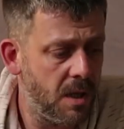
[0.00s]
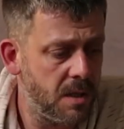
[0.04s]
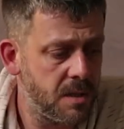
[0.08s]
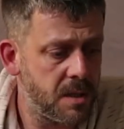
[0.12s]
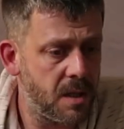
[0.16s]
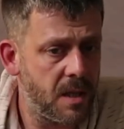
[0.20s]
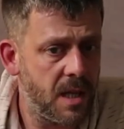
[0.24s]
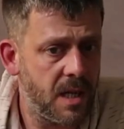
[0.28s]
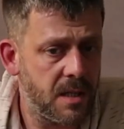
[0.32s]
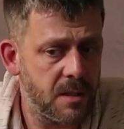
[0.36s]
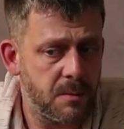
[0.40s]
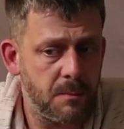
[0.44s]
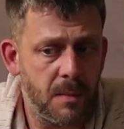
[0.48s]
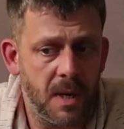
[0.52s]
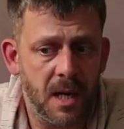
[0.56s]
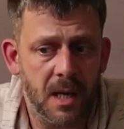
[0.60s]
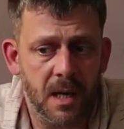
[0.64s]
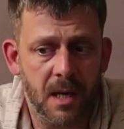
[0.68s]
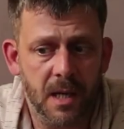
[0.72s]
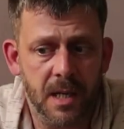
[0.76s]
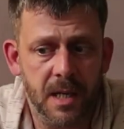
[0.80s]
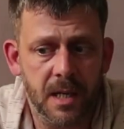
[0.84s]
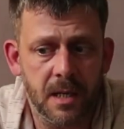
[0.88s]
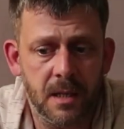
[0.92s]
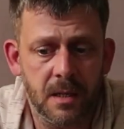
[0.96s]
So that's
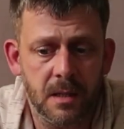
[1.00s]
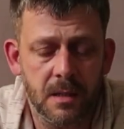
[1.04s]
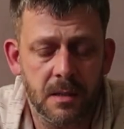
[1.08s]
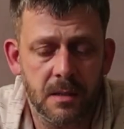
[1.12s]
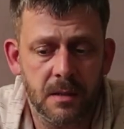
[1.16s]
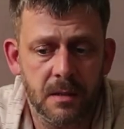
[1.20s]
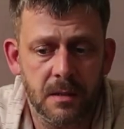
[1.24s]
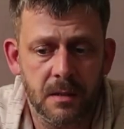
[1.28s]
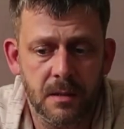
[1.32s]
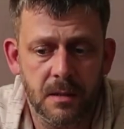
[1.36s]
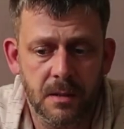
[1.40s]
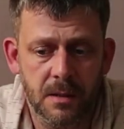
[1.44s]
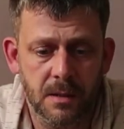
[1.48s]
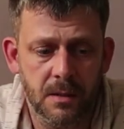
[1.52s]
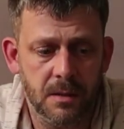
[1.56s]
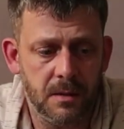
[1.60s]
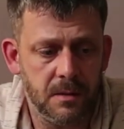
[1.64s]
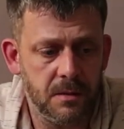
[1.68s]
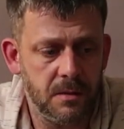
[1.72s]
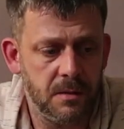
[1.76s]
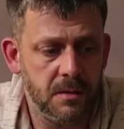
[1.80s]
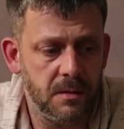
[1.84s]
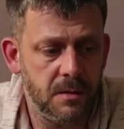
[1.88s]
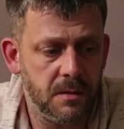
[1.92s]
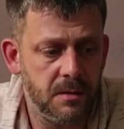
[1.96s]
my
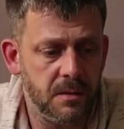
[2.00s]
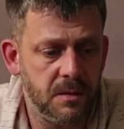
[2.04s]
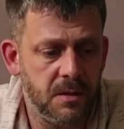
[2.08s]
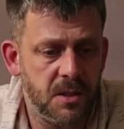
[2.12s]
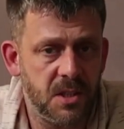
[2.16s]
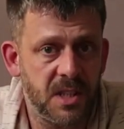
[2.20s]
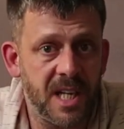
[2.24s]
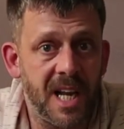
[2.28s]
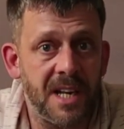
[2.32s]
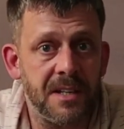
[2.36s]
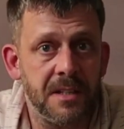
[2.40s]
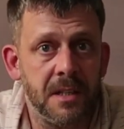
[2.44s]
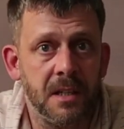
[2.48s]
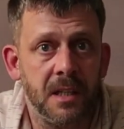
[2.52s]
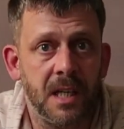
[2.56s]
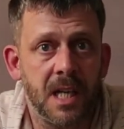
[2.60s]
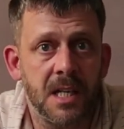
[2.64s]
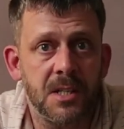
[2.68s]
standard